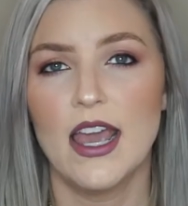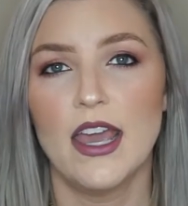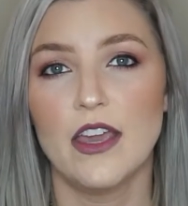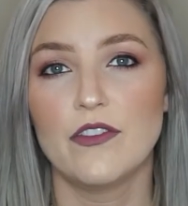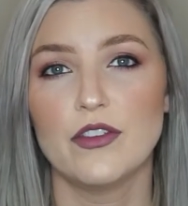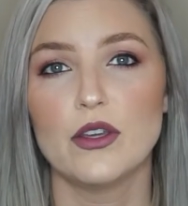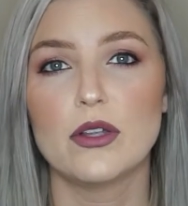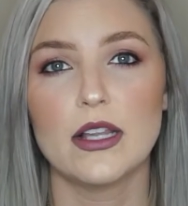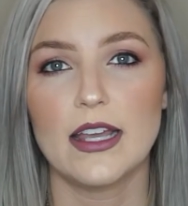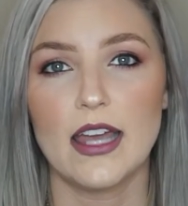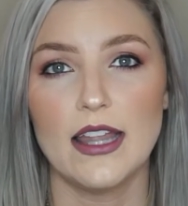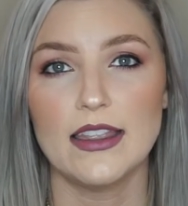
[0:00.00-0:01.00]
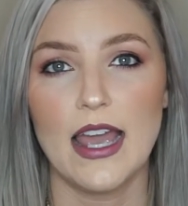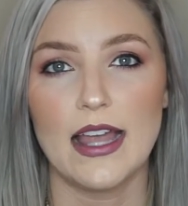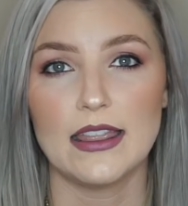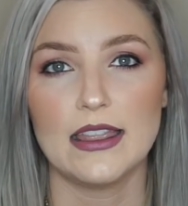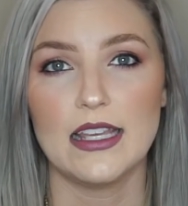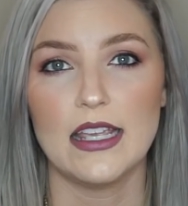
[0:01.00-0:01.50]
If you click on
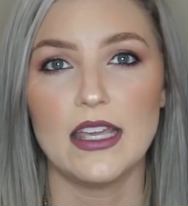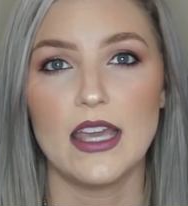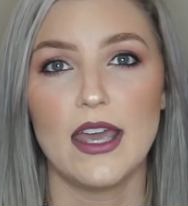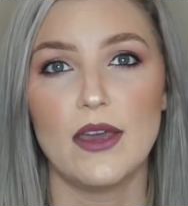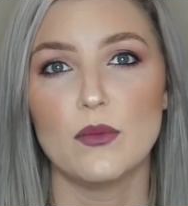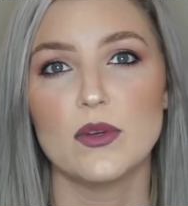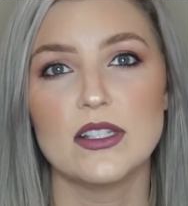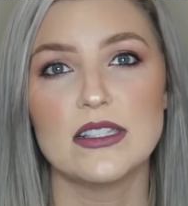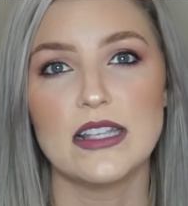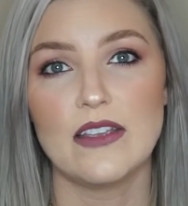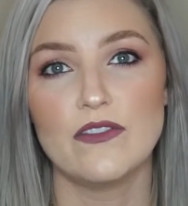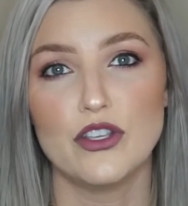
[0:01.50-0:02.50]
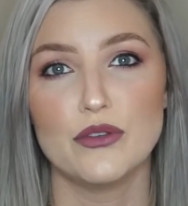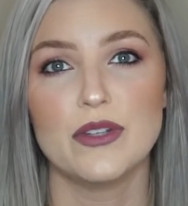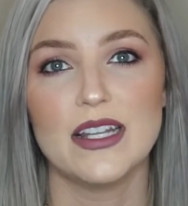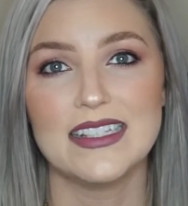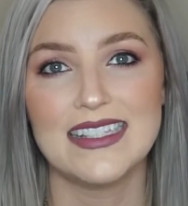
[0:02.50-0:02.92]
that link, it will save you